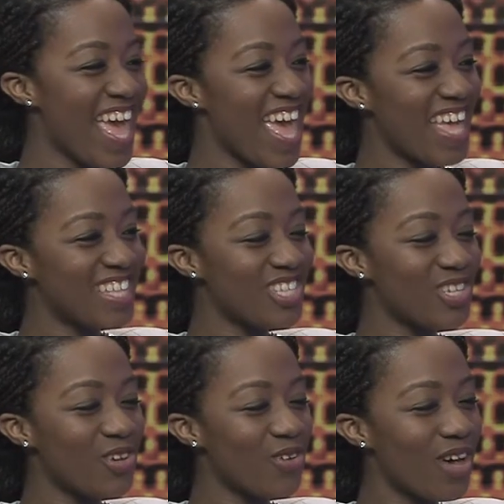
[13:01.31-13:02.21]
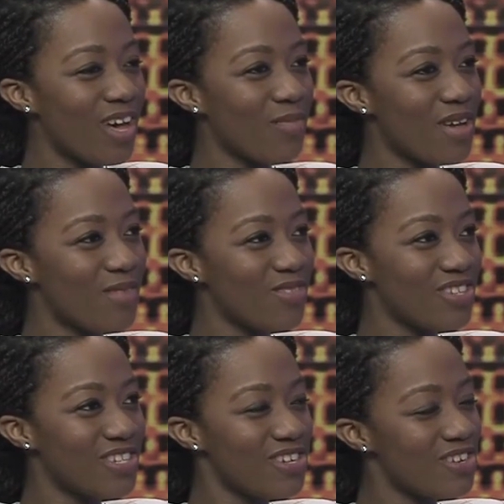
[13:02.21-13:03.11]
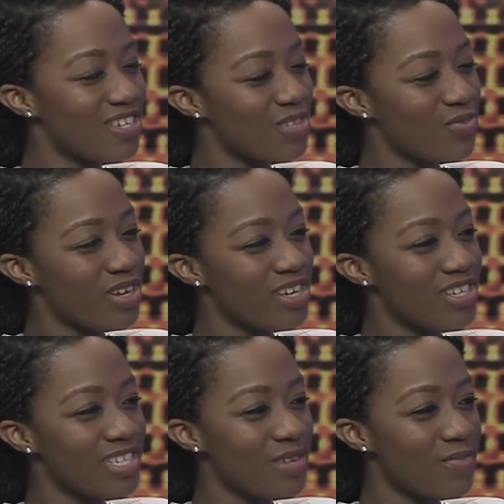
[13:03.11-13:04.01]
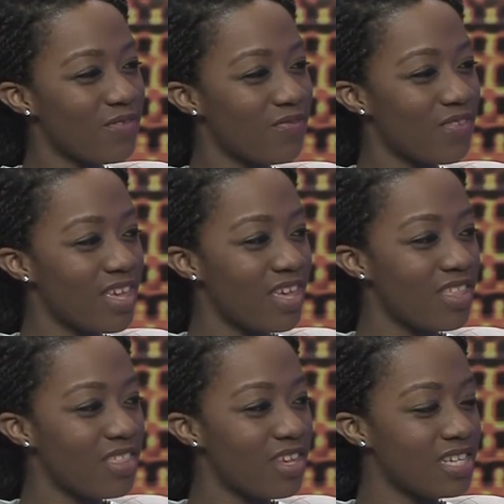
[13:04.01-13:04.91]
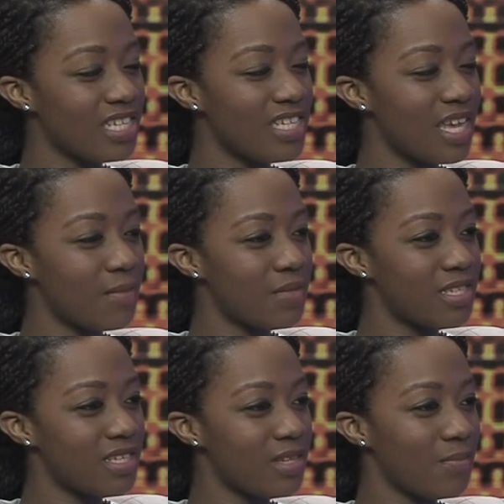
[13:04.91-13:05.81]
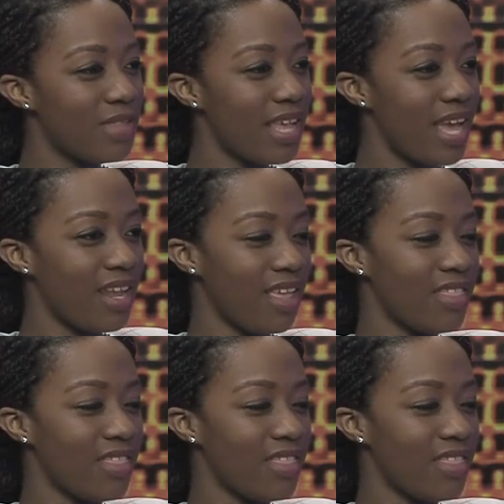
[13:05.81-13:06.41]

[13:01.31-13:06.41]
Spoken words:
And so I'm just curious, what are some of the steps, planning,